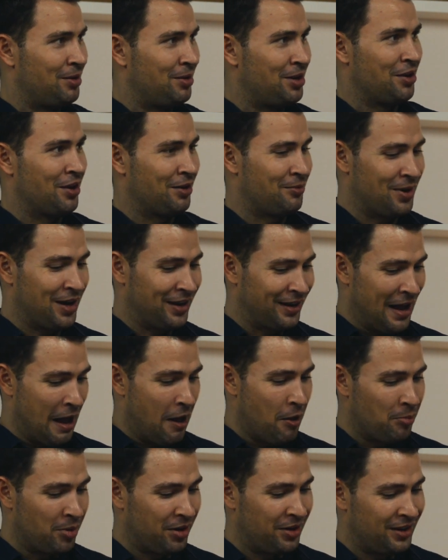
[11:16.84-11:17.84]
Not right
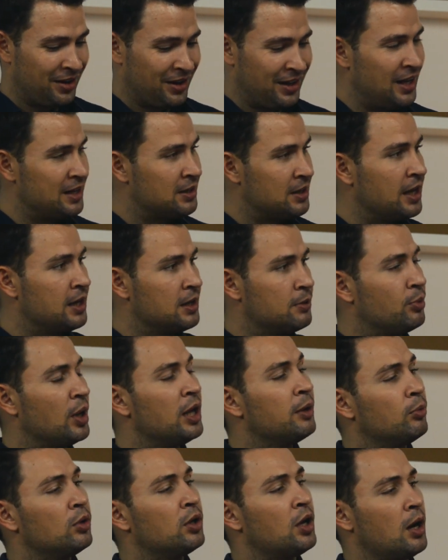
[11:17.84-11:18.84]
now, but
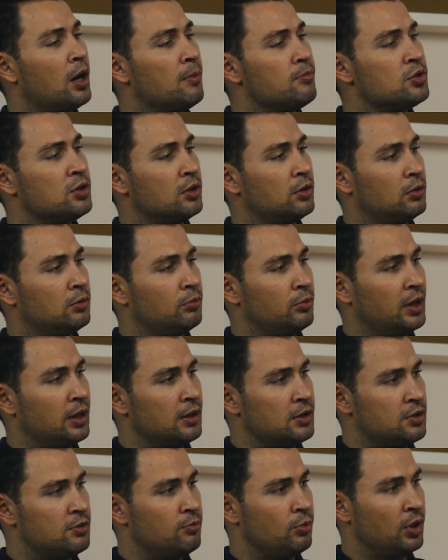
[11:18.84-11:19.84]
it will come, so we
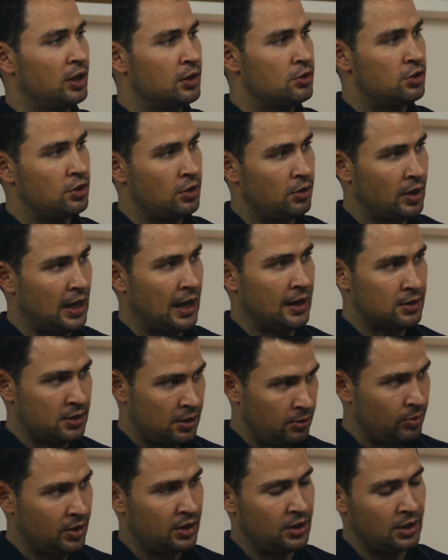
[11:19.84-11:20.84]
can show it
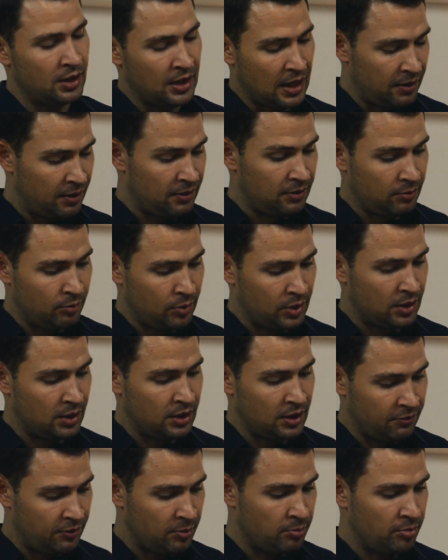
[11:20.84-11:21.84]
actually with the
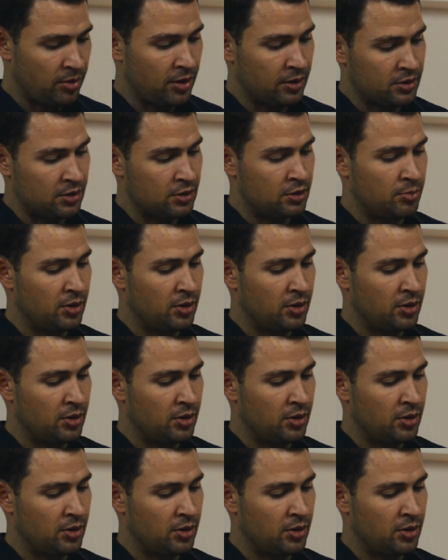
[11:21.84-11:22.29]
different boxes.